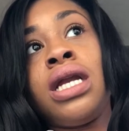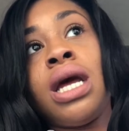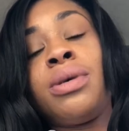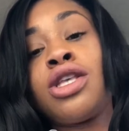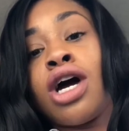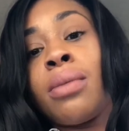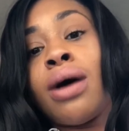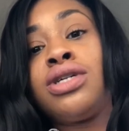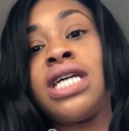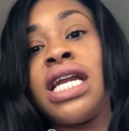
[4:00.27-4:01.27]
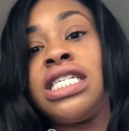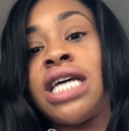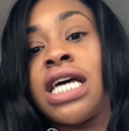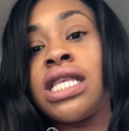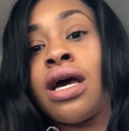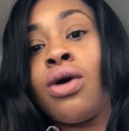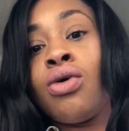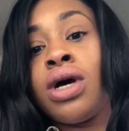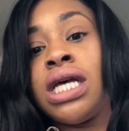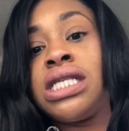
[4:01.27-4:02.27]
They were talking about Janet Jackson
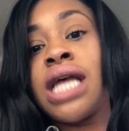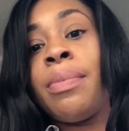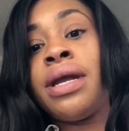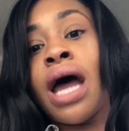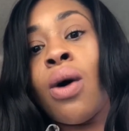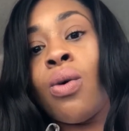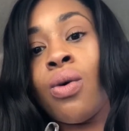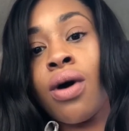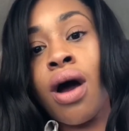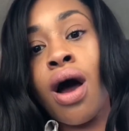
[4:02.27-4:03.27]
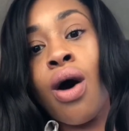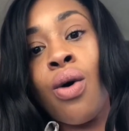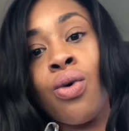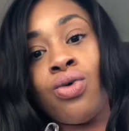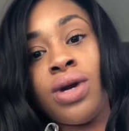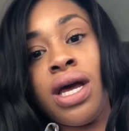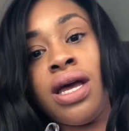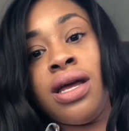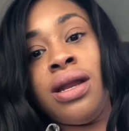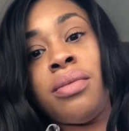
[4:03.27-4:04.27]
going and stepping out on her own
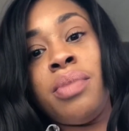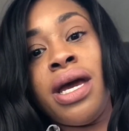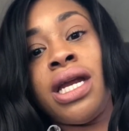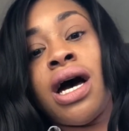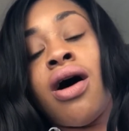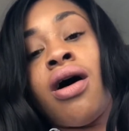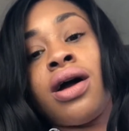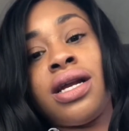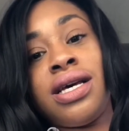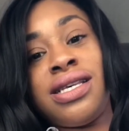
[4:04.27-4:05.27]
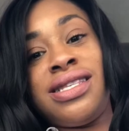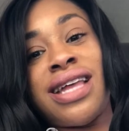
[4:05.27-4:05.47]
and being an artist.